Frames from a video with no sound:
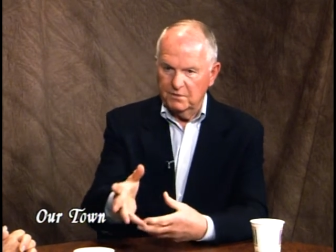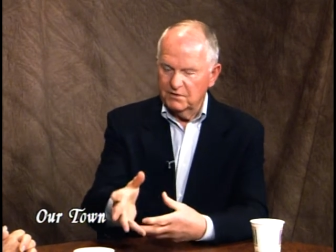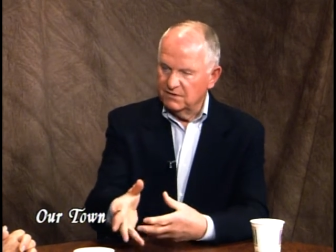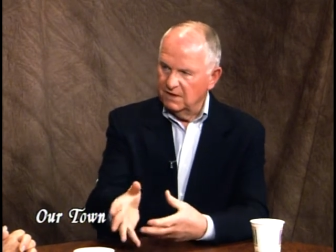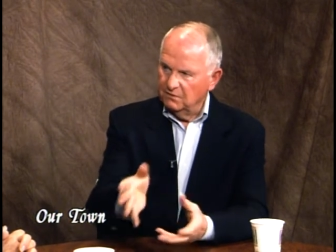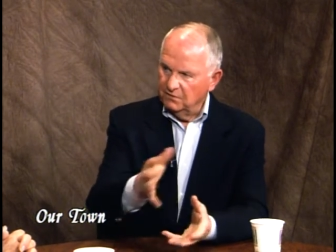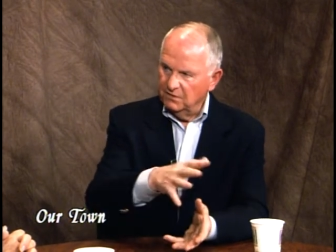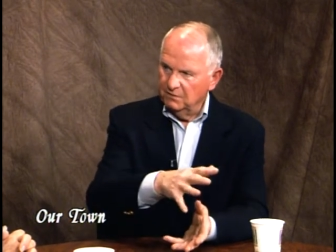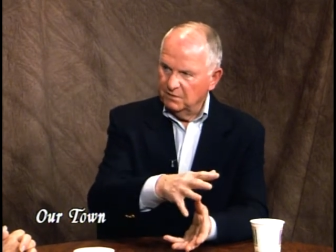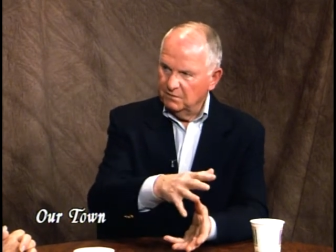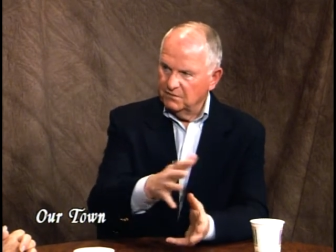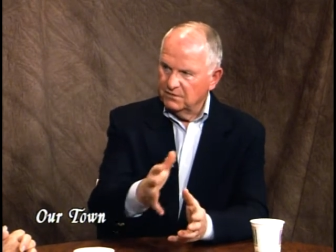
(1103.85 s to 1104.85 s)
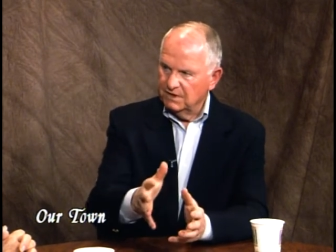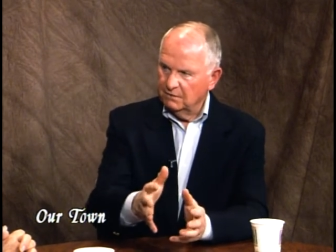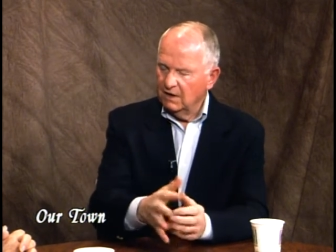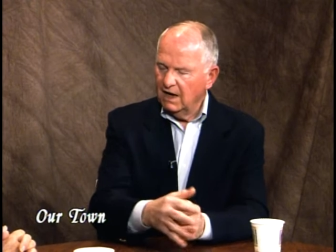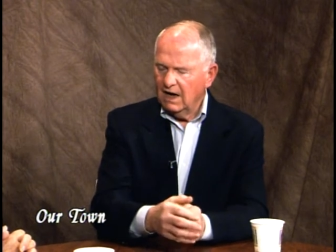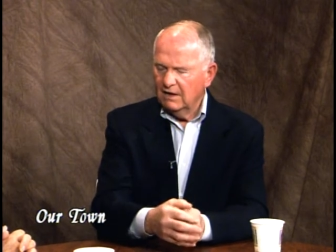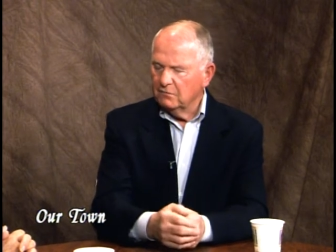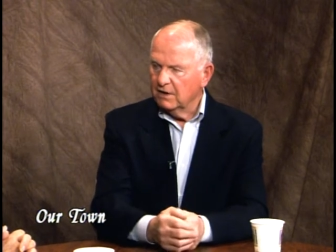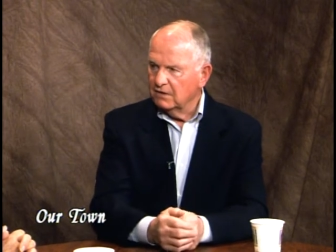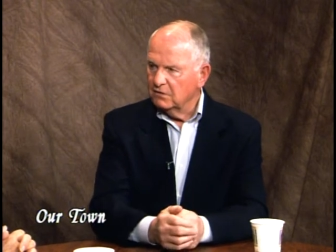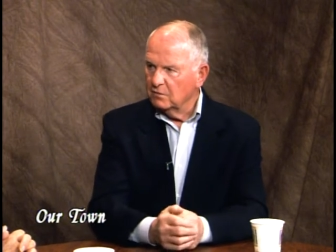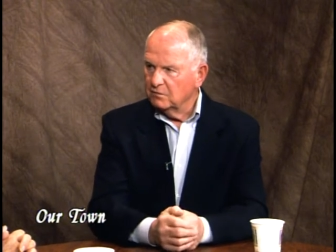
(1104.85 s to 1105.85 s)
percent mm-hmm. Well, I've
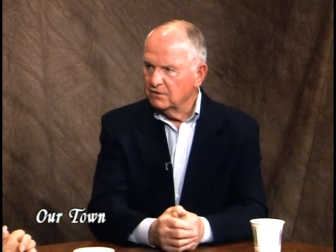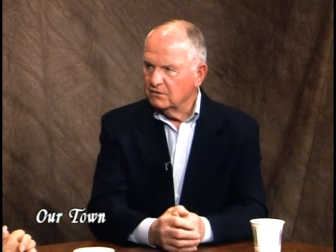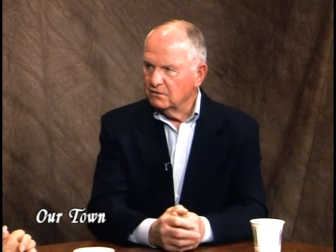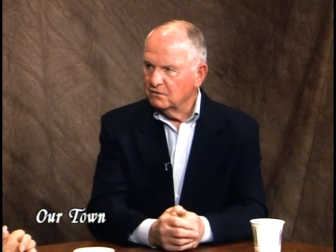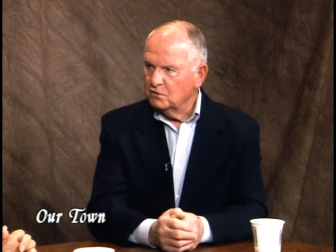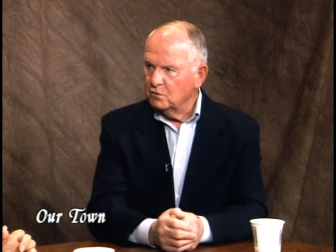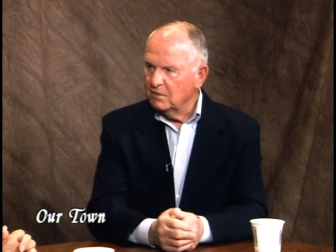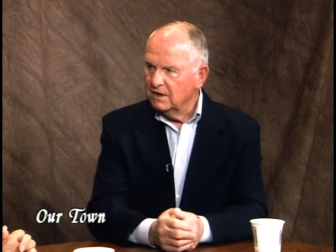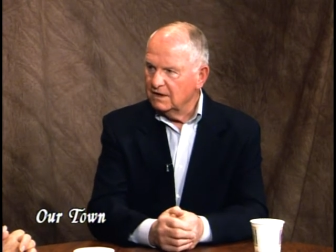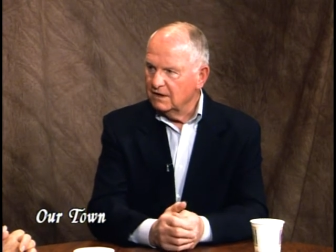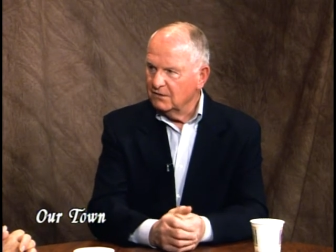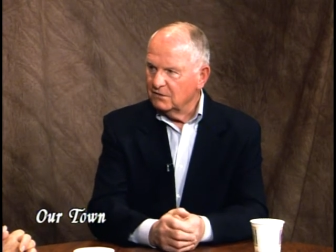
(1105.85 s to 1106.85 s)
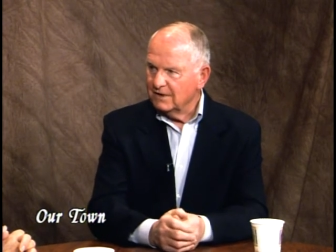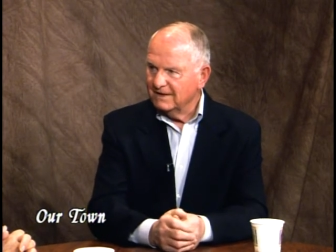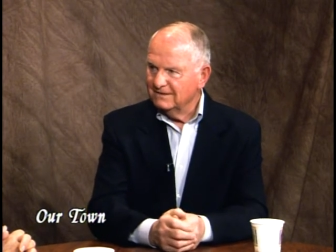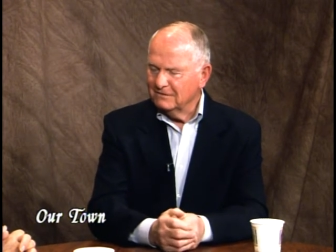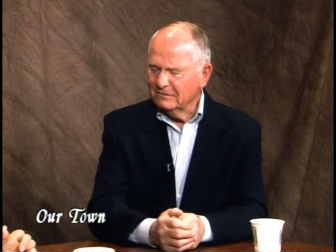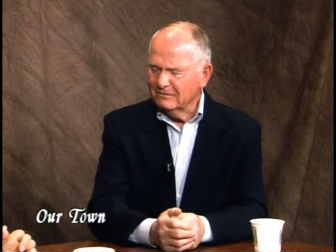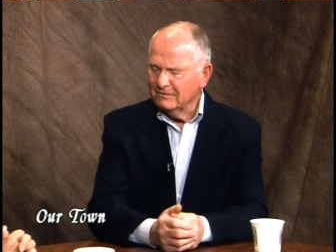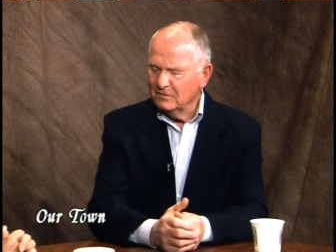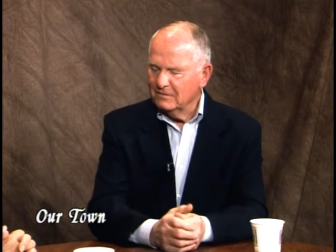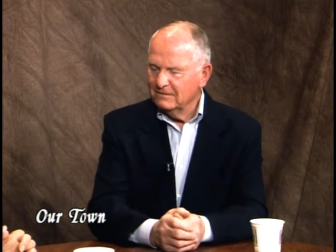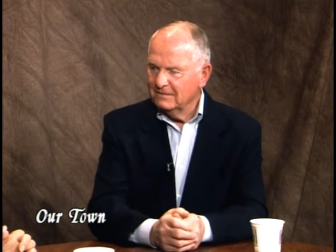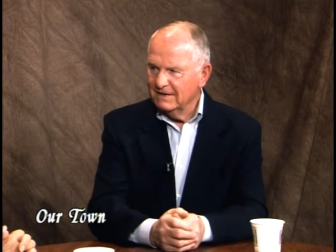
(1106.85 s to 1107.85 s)
been in the business too many years. I,
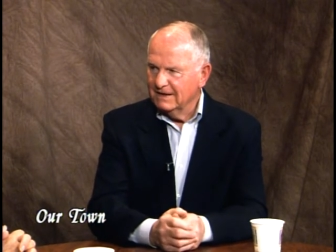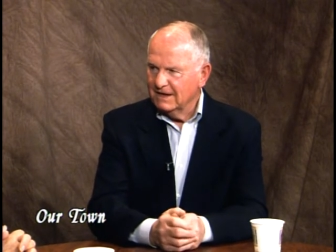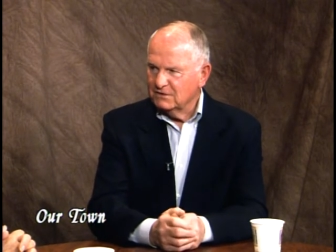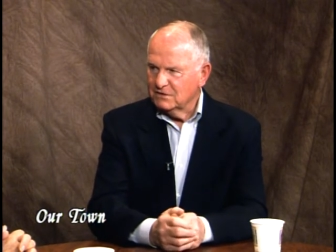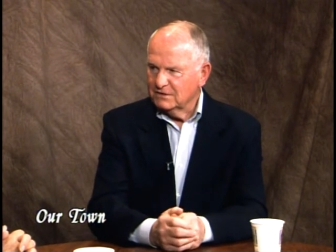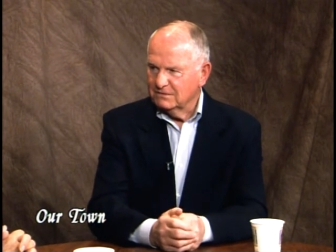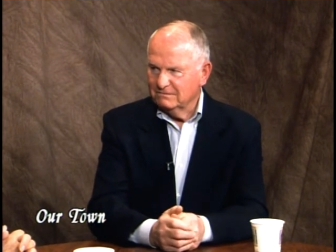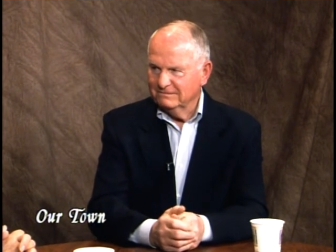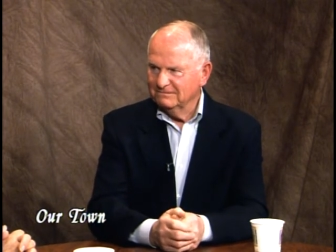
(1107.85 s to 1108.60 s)
that's,